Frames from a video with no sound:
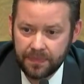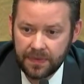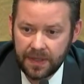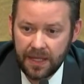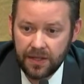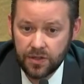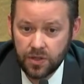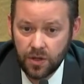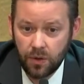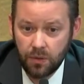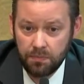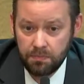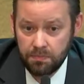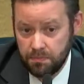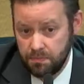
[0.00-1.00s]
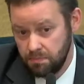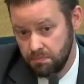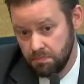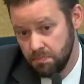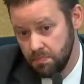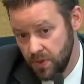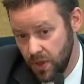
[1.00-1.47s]
And so
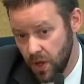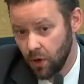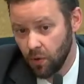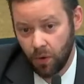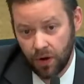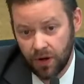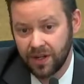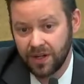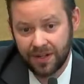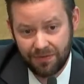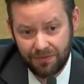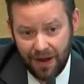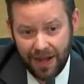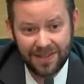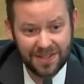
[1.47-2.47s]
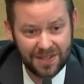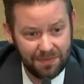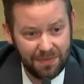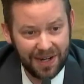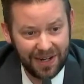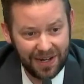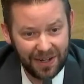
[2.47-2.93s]
they're working to find
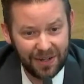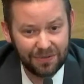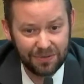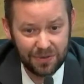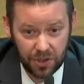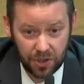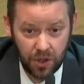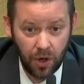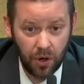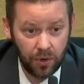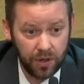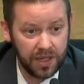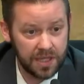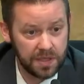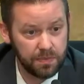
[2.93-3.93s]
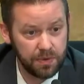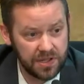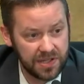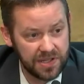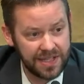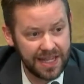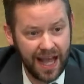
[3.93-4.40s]
somebody to go to this
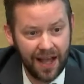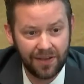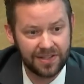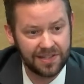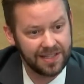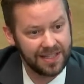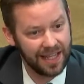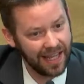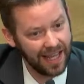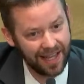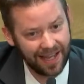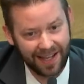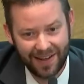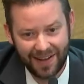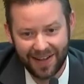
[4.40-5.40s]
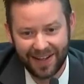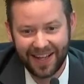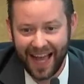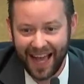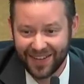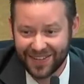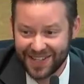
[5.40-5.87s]
person's house and say, hey,
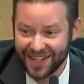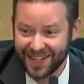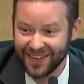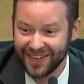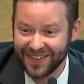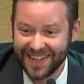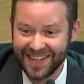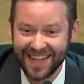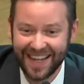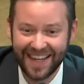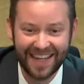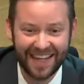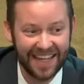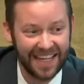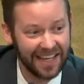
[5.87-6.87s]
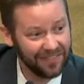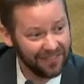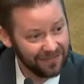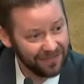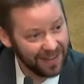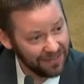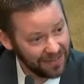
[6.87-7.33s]
how's it going today?
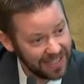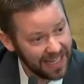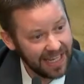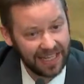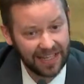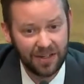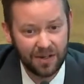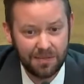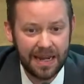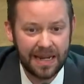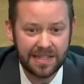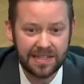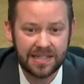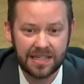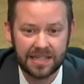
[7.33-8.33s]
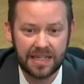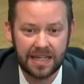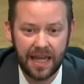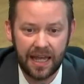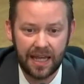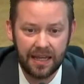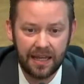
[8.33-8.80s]
Have you taken your medicine
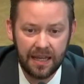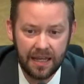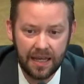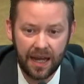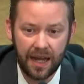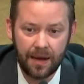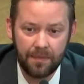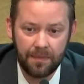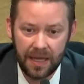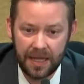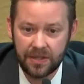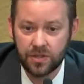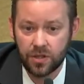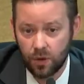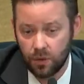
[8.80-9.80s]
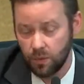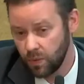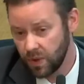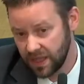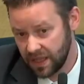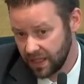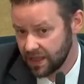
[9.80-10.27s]
today? And so
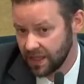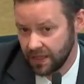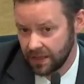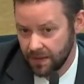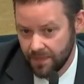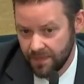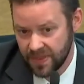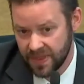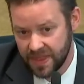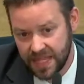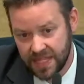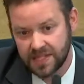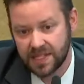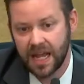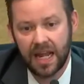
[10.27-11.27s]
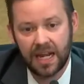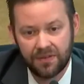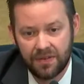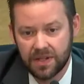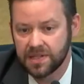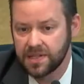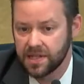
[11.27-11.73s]
we think that this kind
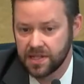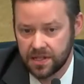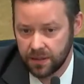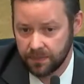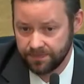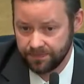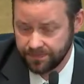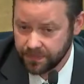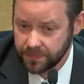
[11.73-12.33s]
of a system